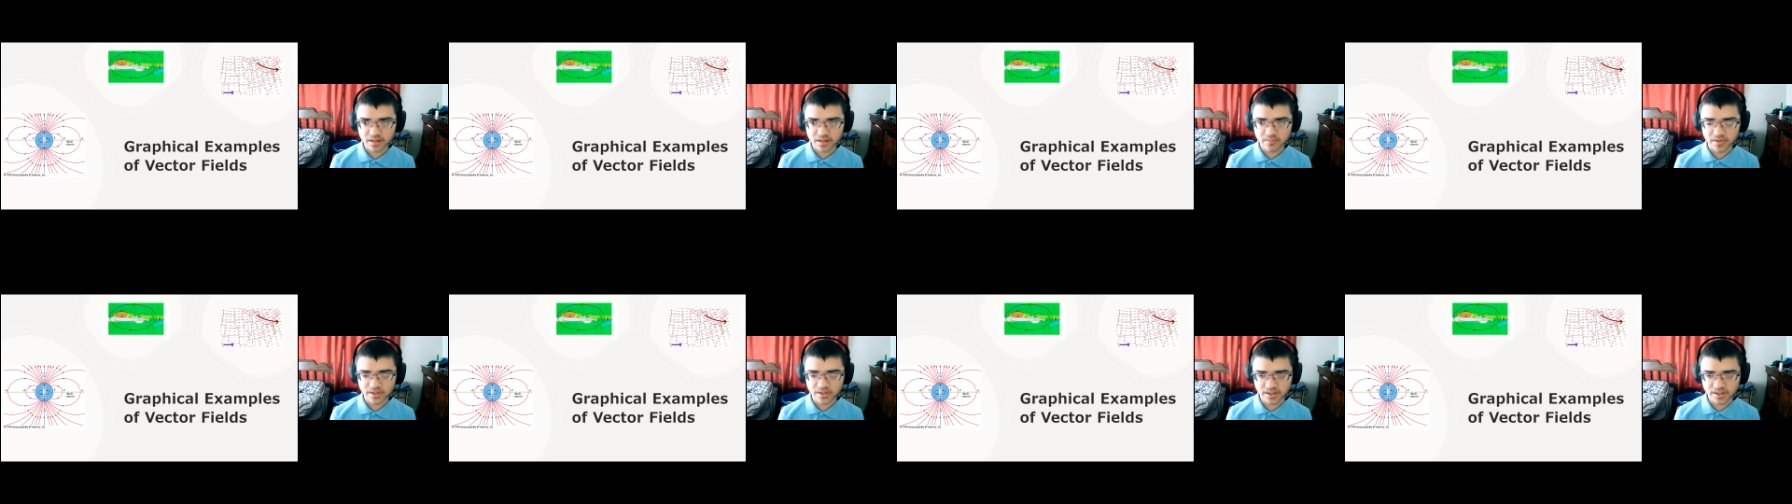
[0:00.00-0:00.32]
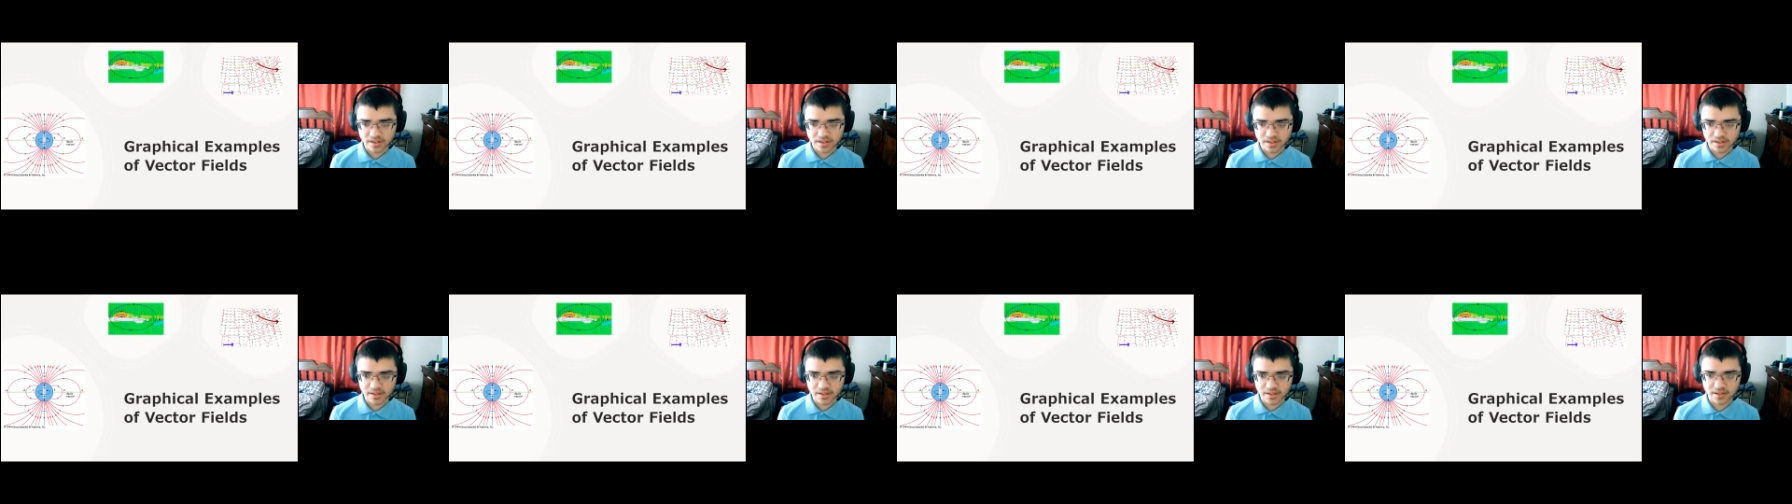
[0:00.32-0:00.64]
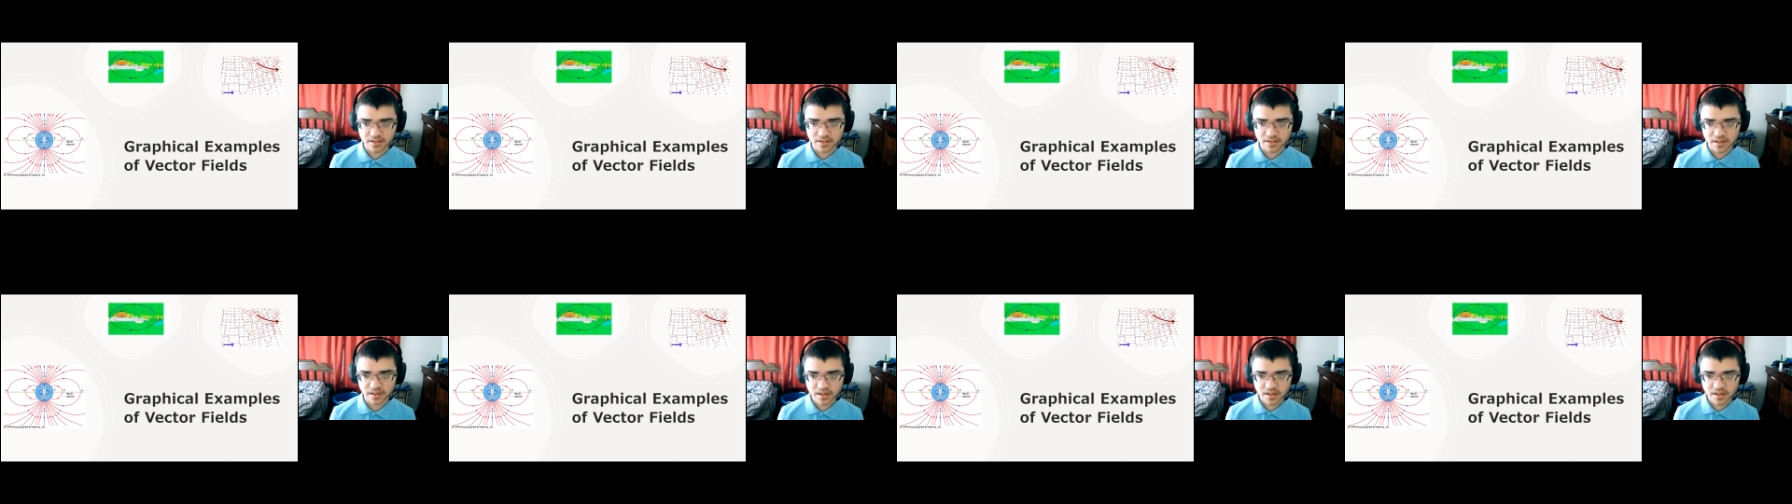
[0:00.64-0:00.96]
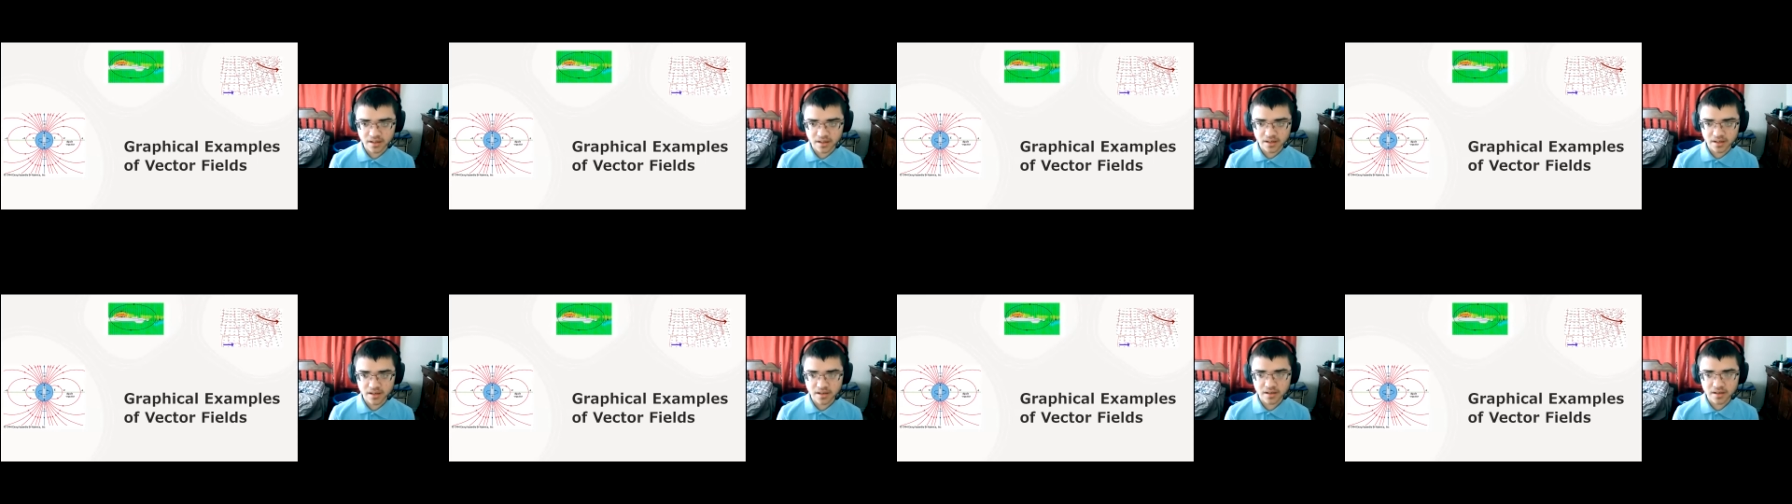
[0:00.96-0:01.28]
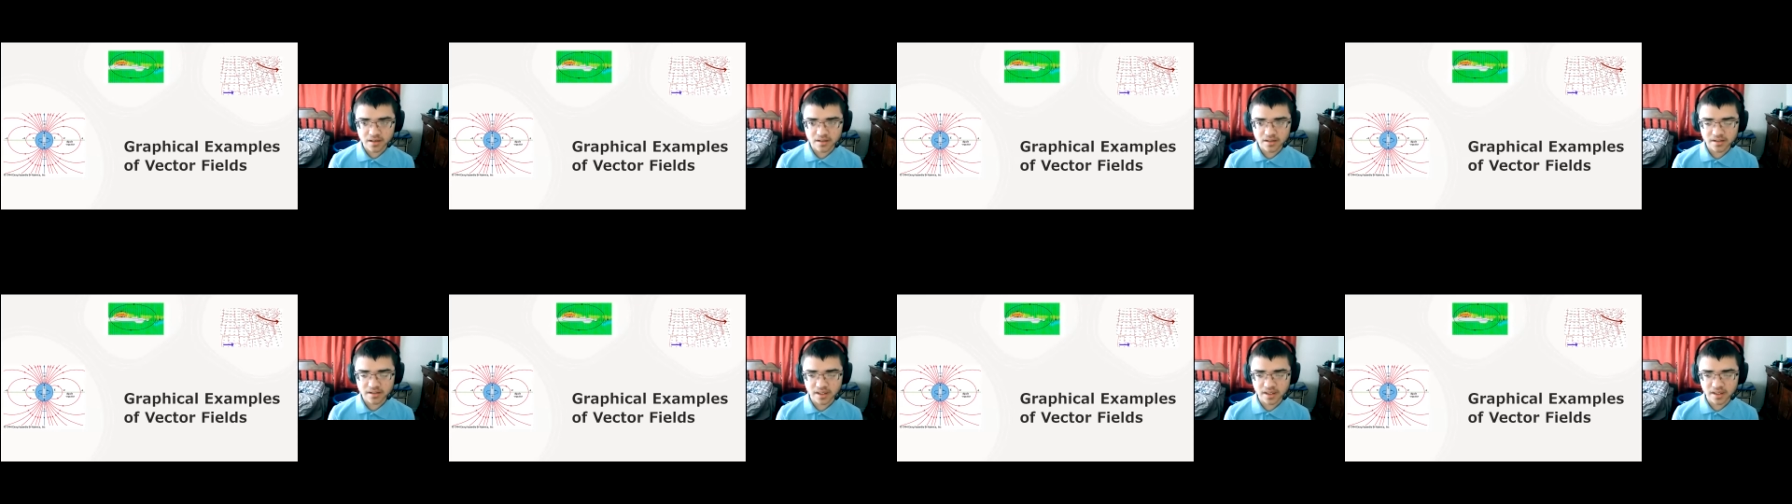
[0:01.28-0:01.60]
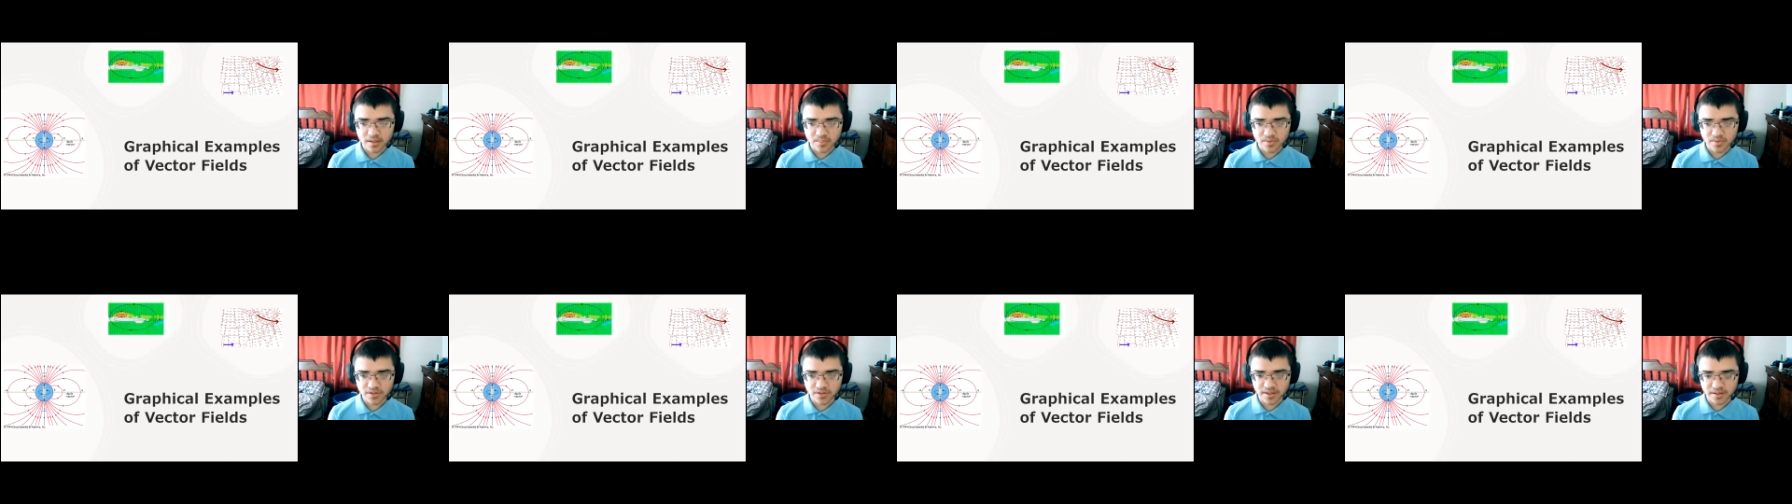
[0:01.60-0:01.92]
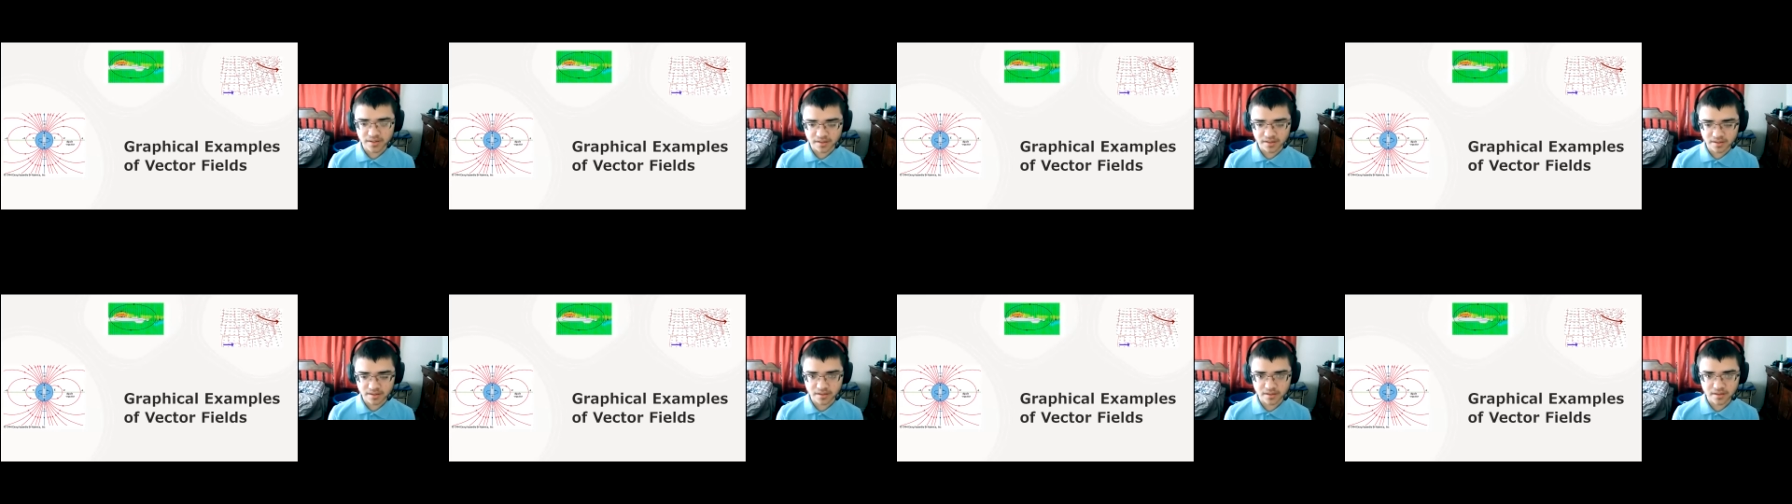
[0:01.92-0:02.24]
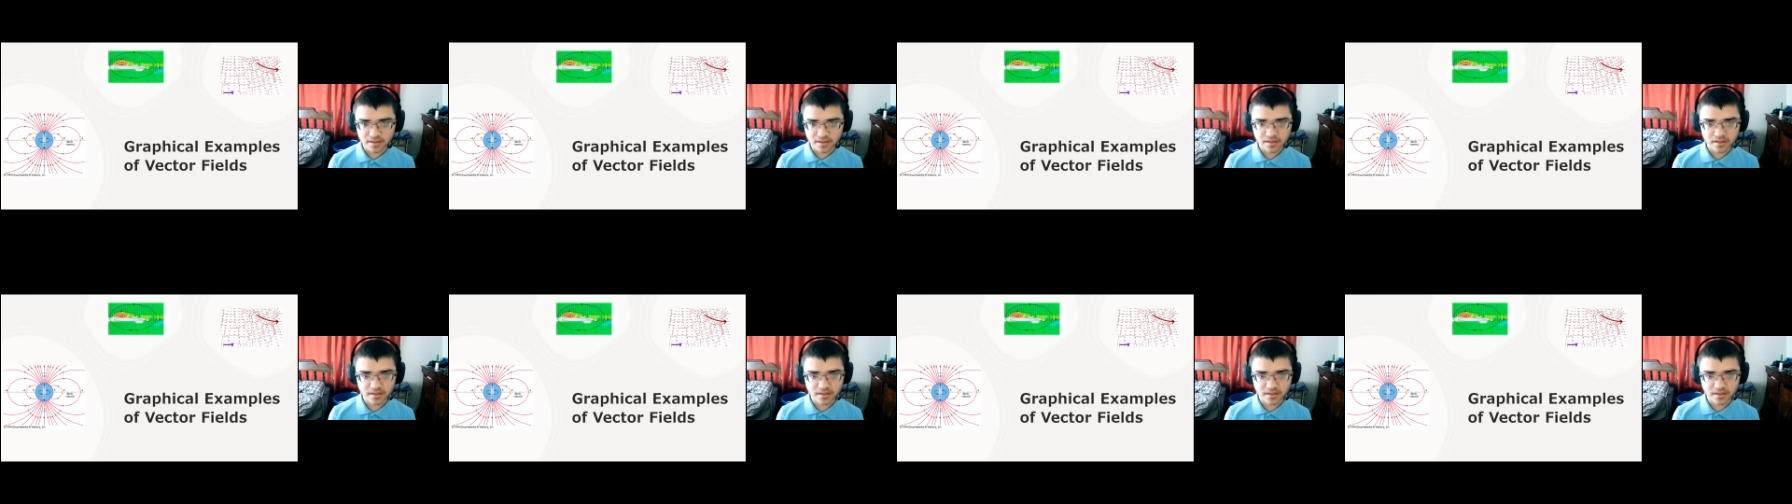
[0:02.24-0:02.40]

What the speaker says: which is the top right there.